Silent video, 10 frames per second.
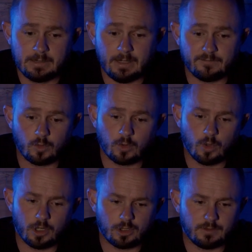Now if you want to
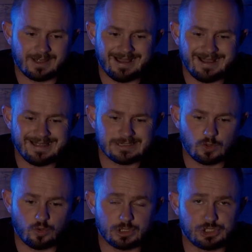work it on the cast
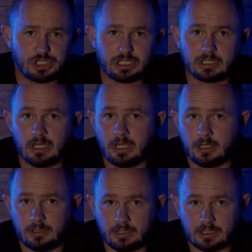or the jig,
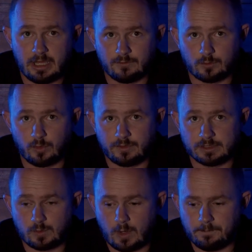you're covered with
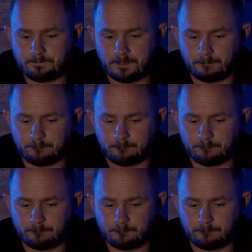this one.